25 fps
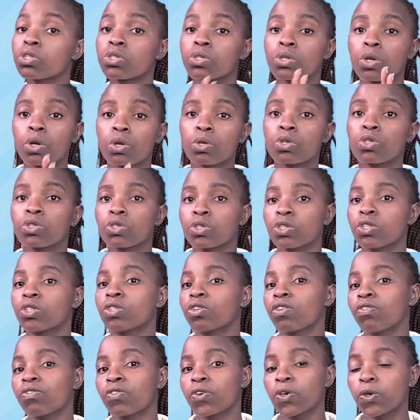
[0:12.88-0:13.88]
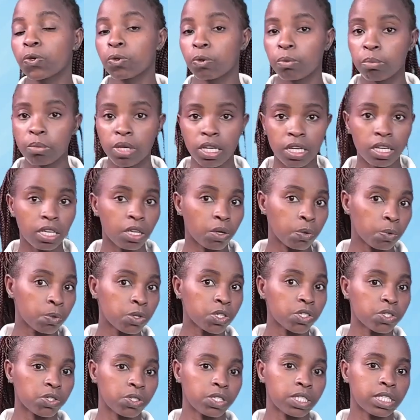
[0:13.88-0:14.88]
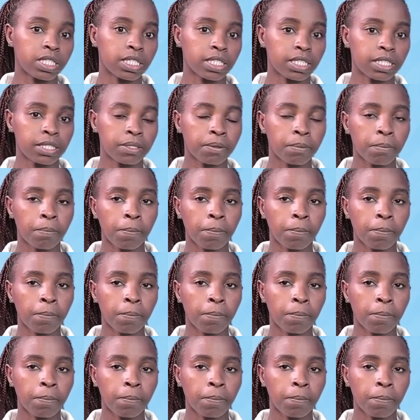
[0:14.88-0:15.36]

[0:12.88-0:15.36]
solutions of cubic equations.